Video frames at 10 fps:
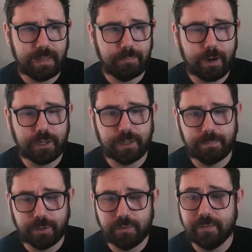Project
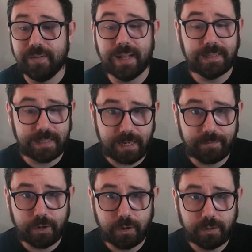Blue events that have
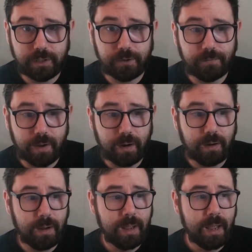occurred so far.